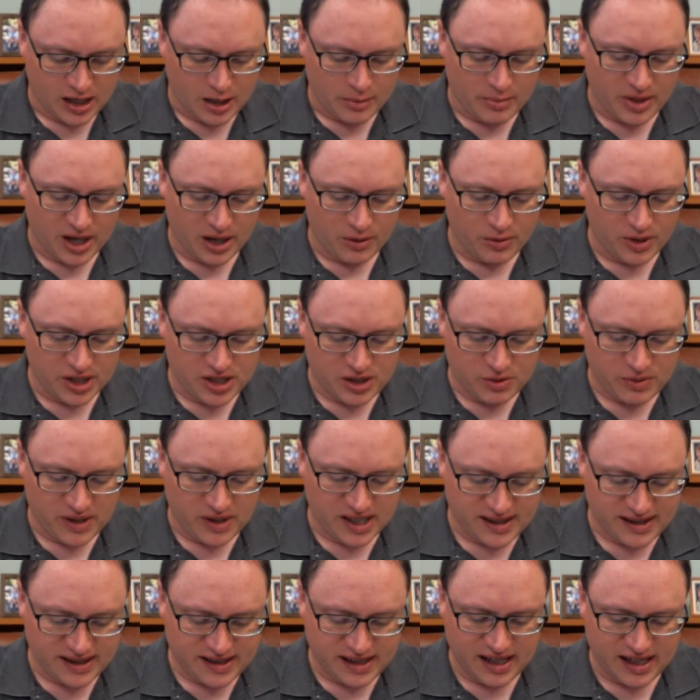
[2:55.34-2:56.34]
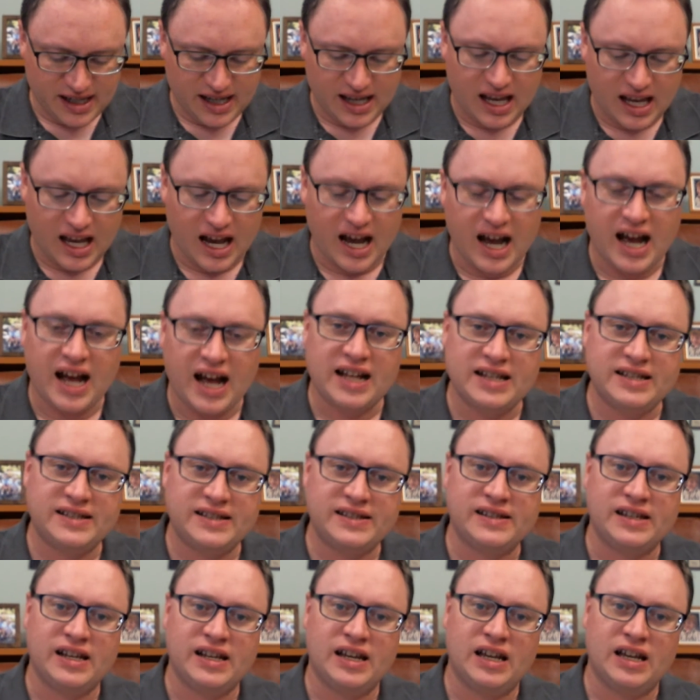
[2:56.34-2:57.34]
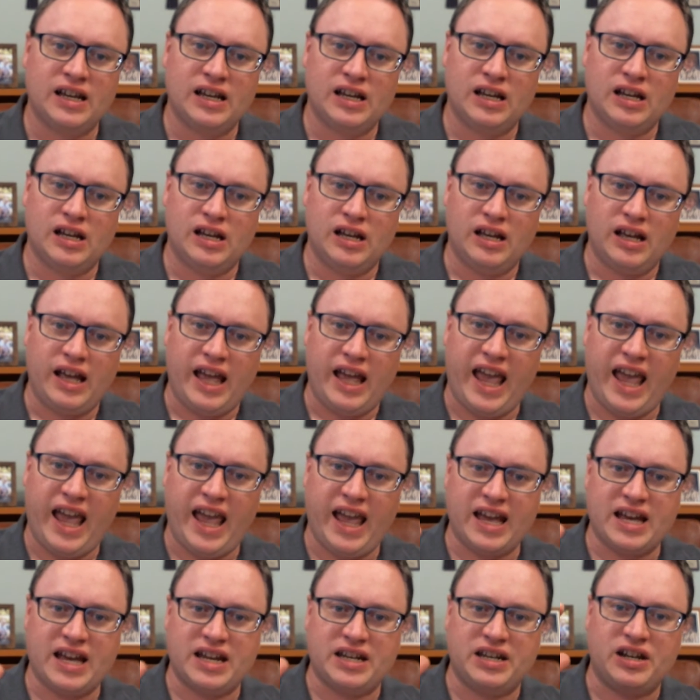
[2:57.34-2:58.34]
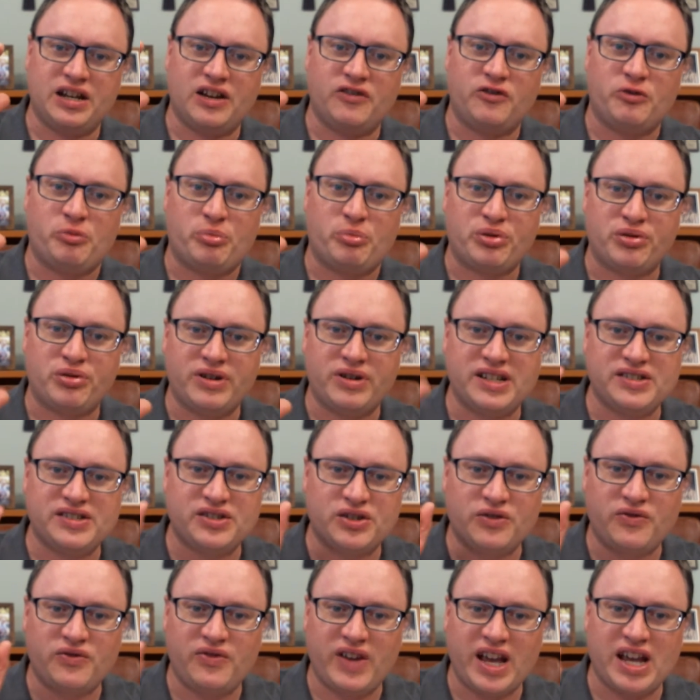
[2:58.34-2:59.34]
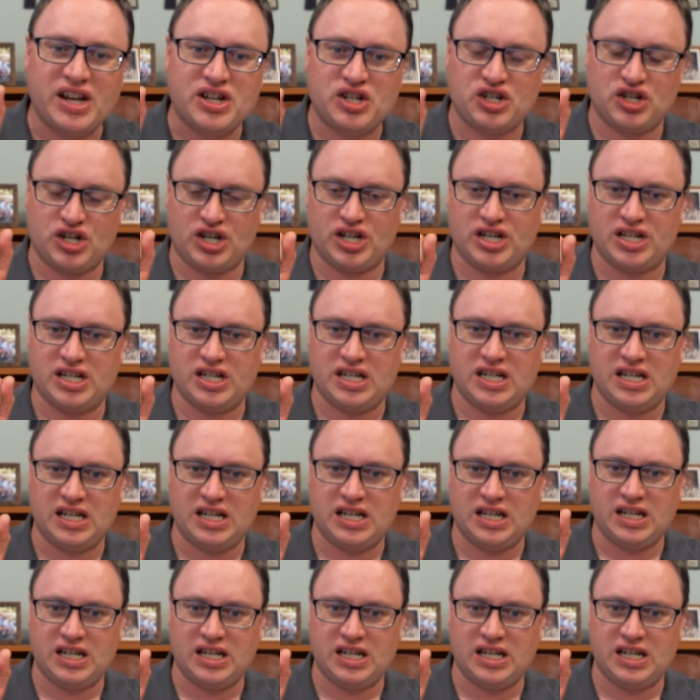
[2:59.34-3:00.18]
by which we see God's hand of preservation